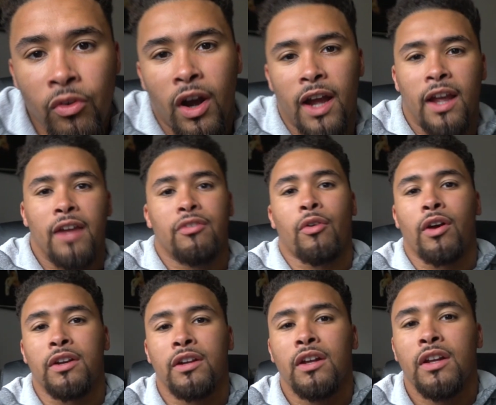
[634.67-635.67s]
Right,
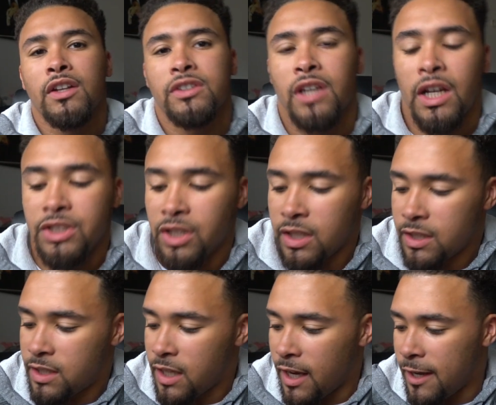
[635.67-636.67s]
everyone. So as you can
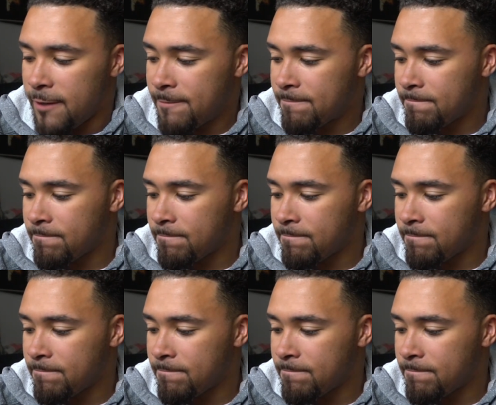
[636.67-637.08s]
see,